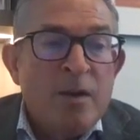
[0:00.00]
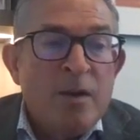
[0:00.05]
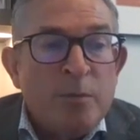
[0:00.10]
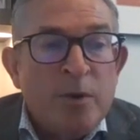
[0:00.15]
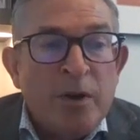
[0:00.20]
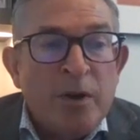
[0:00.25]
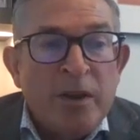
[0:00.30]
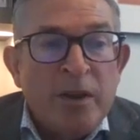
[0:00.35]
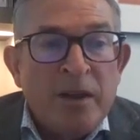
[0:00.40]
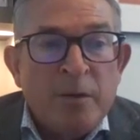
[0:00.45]

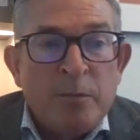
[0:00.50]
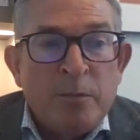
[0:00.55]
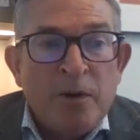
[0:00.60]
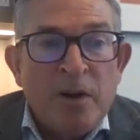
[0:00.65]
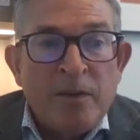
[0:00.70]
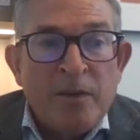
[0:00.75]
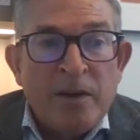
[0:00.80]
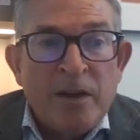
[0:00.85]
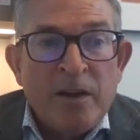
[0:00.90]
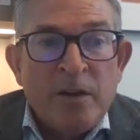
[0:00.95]
bringing in
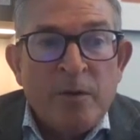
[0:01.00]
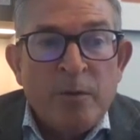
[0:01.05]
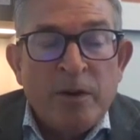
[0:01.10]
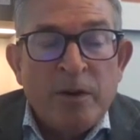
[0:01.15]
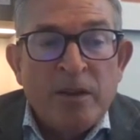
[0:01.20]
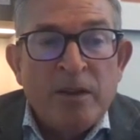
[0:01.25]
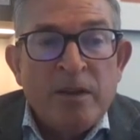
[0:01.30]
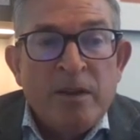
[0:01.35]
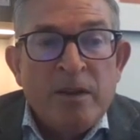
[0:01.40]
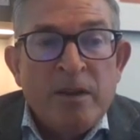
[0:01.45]
private
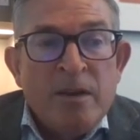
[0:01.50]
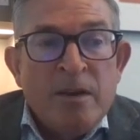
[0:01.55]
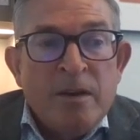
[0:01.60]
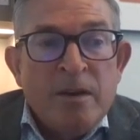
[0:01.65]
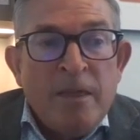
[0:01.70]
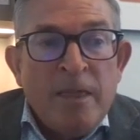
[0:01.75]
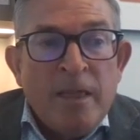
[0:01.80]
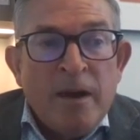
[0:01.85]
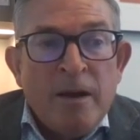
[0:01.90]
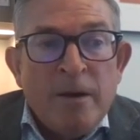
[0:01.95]
equity,
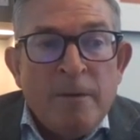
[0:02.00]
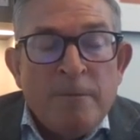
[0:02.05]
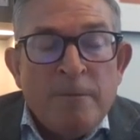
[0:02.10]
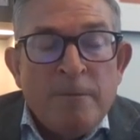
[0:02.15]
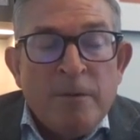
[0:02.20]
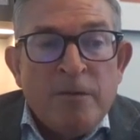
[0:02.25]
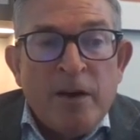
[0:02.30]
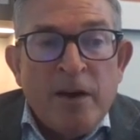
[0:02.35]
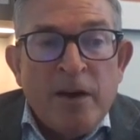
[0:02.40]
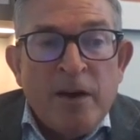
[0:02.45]
a
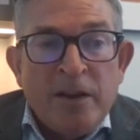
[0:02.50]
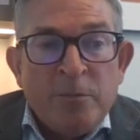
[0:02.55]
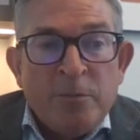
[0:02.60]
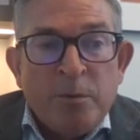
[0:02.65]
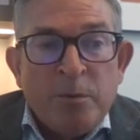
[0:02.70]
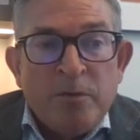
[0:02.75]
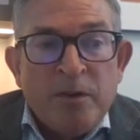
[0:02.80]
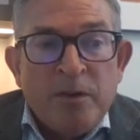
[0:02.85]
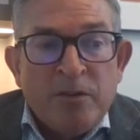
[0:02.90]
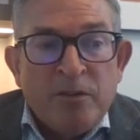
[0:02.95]
finance
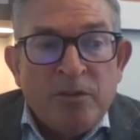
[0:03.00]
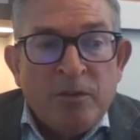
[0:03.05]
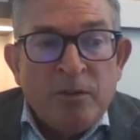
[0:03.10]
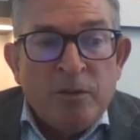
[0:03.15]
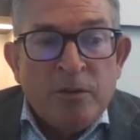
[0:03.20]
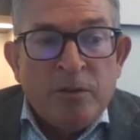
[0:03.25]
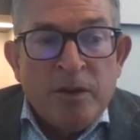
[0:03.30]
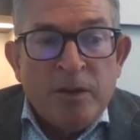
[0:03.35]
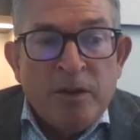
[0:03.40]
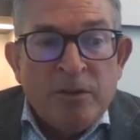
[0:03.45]

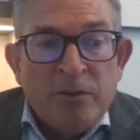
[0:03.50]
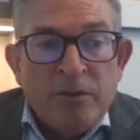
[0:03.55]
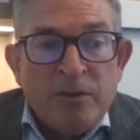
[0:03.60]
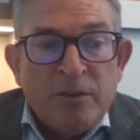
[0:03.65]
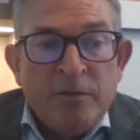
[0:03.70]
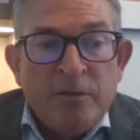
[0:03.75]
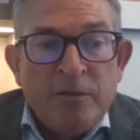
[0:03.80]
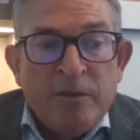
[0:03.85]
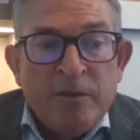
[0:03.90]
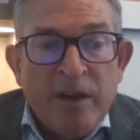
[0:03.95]
professional that's
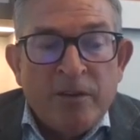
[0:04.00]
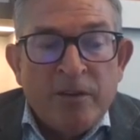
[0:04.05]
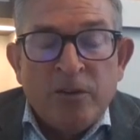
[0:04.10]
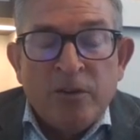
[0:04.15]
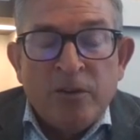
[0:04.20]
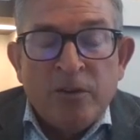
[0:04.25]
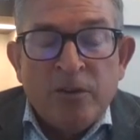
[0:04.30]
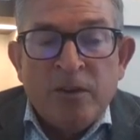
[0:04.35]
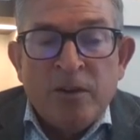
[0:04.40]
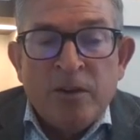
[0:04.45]
lived that
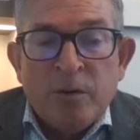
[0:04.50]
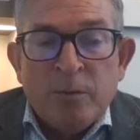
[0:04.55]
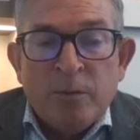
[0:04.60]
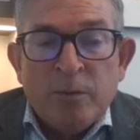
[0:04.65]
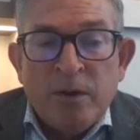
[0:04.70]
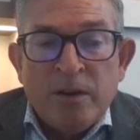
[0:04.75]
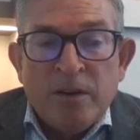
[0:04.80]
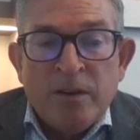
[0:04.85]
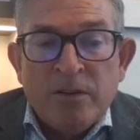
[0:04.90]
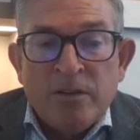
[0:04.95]
journey
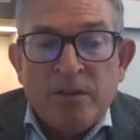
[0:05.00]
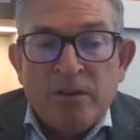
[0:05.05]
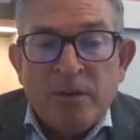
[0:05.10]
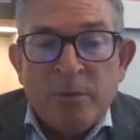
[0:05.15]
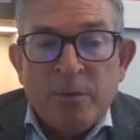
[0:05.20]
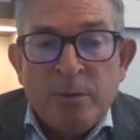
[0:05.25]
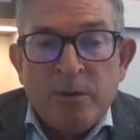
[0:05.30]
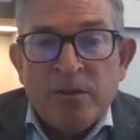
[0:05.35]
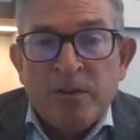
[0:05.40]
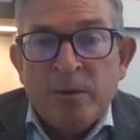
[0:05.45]
already is going
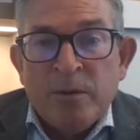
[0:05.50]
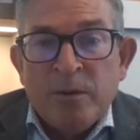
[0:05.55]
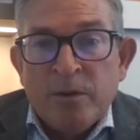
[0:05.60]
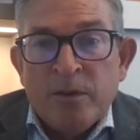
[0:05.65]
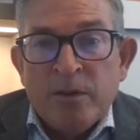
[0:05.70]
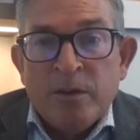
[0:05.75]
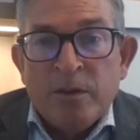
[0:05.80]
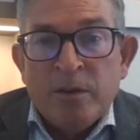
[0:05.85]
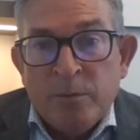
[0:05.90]
to be someone that